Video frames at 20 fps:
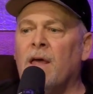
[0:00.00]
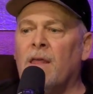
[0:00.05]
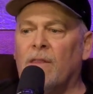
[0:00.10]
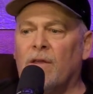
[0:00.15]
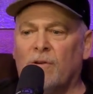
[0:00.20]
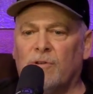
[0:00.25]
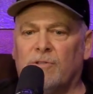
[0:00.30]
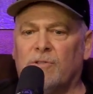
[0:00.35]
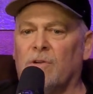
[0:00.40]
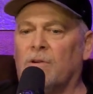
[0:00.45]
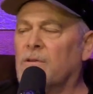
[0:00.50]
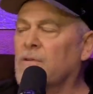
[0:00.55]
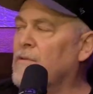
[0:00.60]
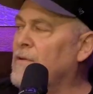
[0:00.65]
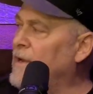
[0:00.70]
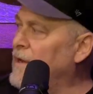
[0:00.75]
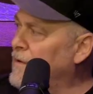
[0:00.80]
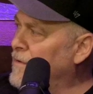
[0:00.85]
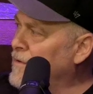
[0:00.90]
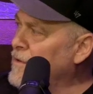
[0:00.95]
There's
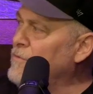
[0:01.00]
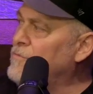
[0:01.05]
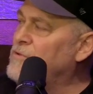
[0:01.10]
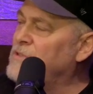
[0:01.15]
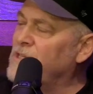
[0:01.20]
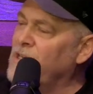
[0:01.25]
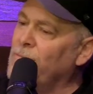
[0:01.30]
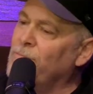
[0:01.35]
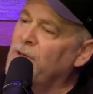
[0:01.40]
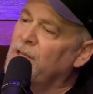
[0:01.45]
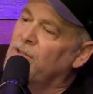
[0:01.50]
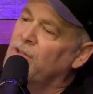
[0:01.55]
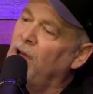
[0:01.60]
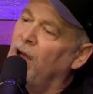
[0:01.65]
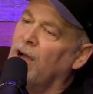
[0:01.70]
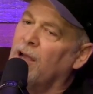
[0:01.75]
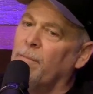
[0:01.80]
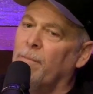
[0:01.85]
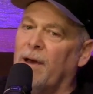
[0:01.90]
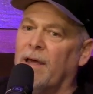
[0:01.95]
certain, you see me
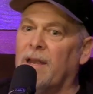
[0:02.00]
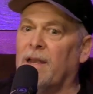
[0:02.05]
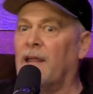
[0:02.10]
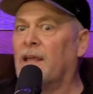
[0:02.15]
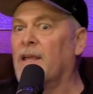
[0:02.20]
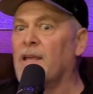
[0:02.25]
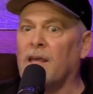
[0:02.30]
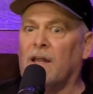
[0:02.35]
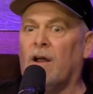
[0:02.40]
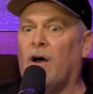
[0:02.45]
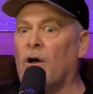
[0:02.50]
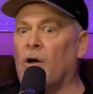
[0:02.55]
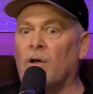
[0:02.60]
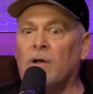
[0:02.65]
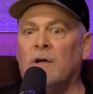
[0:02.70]
talk about it and I get all